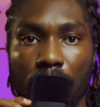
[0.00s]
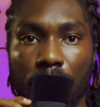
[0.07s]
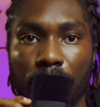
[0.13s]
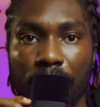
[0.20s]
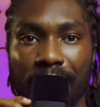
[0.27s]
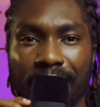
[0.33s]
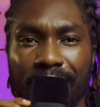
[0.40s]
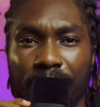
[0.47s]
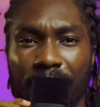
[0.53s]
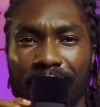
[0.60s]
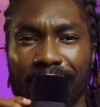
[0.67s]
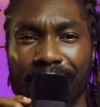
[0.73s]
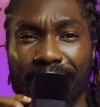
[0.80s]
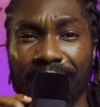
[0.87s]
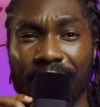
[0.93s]
He has about
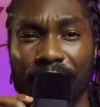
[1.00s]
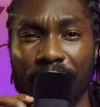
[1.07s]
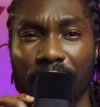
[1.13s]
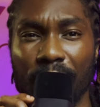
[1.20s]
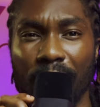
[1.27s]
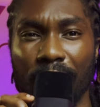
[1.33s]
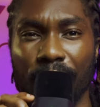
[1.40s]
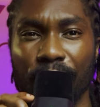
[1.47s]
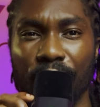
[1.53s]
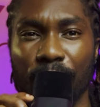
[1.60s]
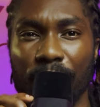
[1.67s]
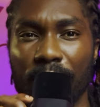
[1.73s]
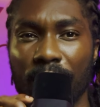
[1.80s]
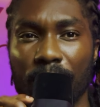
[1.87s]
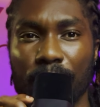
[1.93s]
9 different
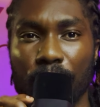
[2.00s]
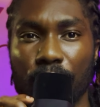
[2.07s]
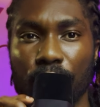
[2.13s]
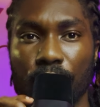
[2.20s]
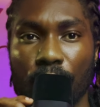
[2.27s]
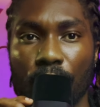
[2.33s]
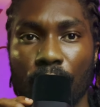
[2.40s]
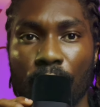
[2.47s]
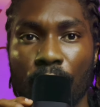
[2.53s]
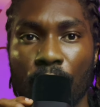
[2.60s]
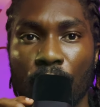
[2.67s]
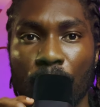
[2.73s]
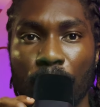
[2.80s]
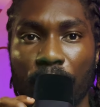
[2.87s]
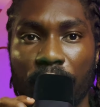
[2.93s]
RGB, I'm not sure,
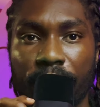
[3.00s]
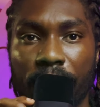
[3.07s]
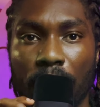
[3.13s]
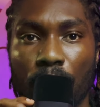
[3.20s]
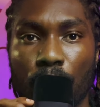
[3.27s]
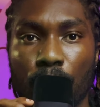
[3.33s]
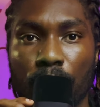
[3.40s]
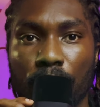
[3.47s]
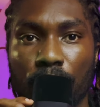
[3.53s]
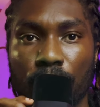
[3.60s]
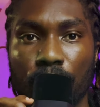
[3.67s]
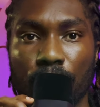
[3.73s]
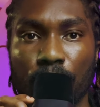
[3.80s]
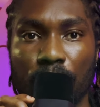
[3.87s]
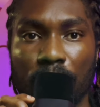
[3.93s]
but if I hold on
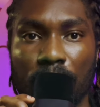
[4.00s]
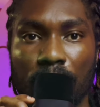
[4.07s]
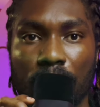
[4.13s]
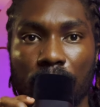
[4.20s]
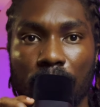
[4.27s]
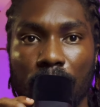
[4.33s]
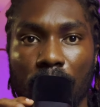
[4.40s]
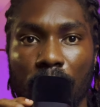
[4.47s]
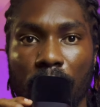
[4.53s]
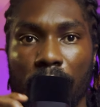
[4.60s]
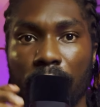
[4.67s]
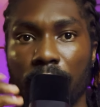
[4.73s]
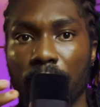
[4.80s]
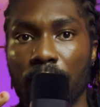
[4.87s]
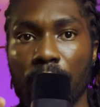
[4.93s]
to it
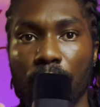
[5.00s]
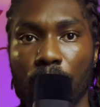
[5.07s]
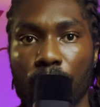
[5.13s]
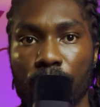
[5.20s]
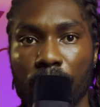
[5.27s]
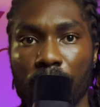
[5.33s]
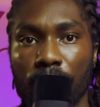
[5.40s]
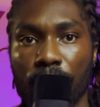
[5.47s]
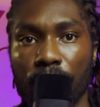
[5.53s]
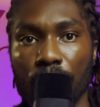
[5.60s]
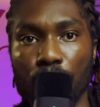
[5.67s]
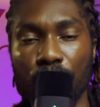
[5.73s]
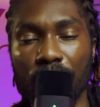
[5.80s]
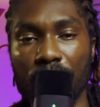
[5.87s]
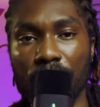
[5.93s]
and it goes off,
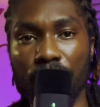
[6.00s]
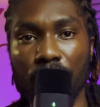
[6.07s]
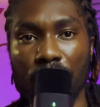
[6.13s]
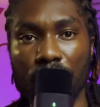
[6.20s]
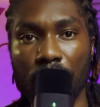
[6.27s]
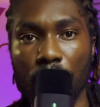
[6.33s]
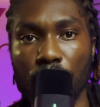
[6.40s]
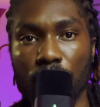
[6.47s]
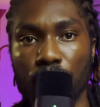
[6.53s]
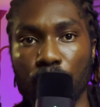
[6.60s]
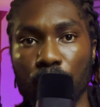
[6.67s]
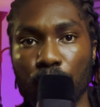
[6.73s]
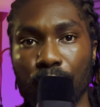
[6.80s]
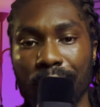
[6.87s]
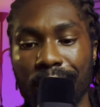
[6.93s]
which gives you a stealth
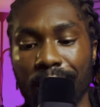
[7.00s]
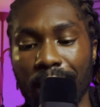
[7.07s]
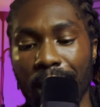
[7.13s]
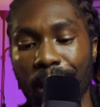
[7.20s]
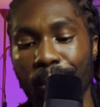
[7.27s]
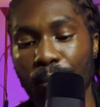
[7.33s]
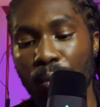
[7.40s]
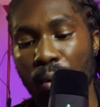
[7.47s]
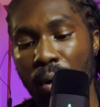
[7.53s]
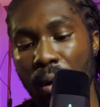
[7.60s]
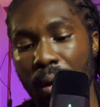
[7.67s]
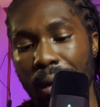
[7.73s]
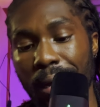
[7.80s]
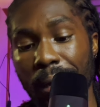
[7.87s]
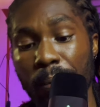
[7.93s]
mode, which is how
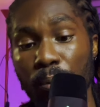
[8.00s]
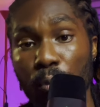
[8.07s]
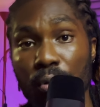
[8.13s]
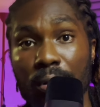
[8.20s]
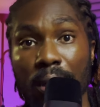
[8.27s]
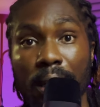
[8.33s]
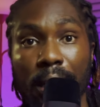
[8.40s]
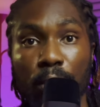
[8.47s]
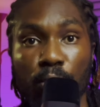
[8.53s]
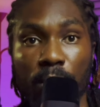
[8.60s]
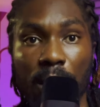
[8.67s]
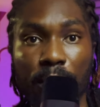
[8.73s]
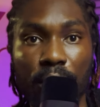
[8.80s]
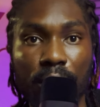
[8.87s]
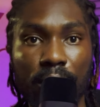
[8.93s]
I most likely
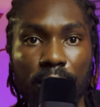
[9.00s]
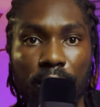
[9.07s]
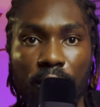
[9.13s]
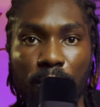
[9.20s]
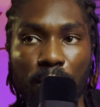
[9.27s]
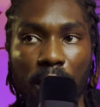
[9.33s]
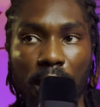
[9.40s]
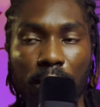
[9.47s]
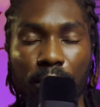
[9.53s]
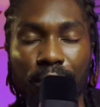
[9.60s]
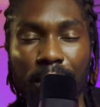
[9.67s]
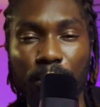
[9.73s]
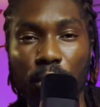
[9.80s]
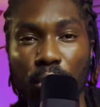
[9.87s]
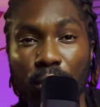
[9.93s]
might be using this mic, because
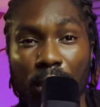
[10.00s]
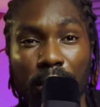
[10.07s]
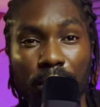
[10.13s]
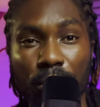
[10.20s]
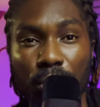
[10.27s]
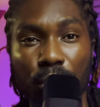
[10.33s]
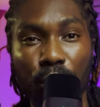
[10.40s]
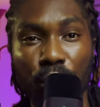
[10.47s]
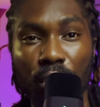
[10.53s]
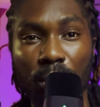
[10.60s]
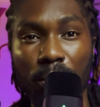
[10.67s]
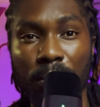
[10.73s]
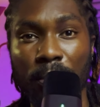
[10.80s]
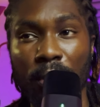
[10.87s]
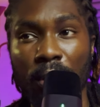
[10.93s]
I'm not trying to stream